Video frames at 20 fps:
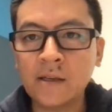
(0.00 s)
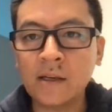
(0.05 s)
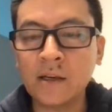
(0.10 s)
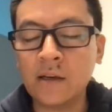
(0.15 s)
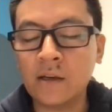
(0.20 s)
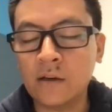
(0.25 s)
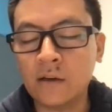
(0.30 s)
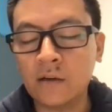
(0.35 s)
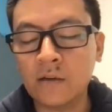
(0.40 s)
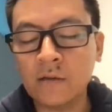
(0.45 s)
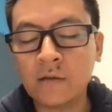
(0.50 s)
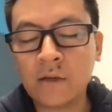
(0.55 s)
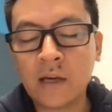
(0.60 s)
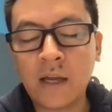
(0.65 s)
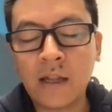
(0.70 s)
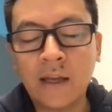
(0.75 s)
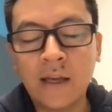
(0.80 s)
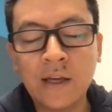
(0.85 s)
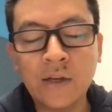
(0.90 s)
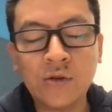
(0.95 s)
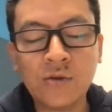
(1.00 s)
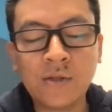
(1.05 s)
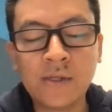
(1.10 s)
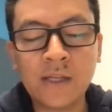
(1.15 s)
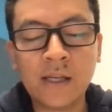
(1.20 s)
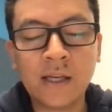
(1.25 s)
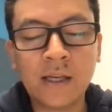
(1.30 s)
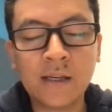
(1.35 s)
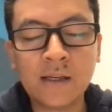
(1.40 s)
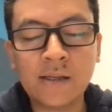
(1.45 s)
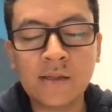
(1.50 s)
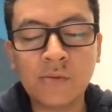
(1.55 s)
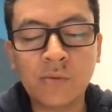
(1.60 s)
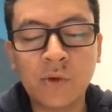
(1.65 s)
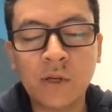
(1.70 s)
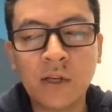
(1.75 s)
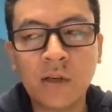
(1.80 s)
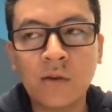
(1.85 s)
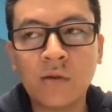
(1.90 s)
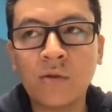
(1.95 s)
Kind of interesting because
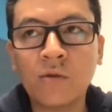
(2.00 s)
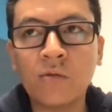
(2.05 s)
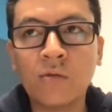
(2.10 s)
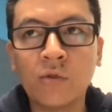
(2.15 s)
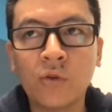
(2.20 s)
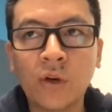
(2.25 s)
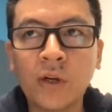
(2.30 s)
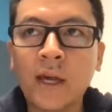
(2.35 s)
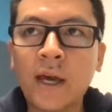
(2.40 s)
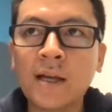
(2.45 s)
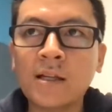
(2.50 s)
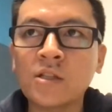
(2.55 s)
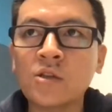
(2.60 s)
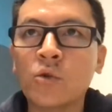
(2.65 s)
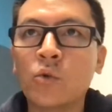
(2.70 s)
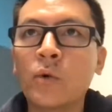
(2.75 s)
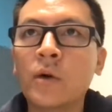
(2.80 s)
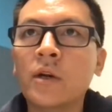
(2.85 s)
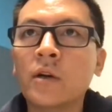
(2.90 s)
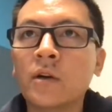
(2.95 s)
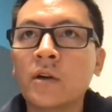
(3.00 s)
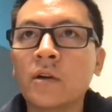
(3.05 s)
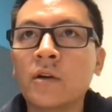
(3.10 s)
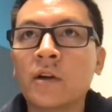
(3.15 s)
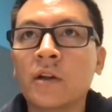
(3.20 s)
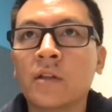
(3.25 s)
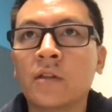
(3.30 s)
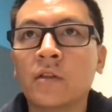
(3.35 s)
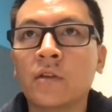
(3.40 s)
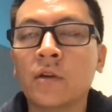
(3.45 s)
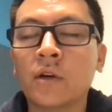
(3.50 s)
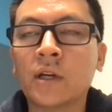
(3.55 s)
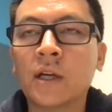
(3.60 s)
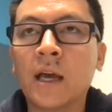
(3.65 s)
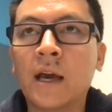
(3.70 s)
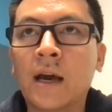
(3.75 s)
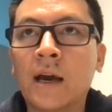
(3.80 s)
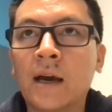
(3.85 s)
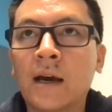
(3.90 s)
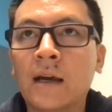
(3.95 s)
when you look at Twitter and look
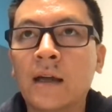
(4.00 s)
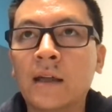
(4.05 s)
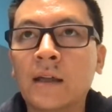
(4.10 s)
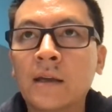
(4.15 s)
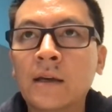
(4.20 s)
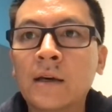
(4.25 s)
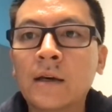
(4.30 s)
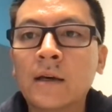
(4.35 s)
at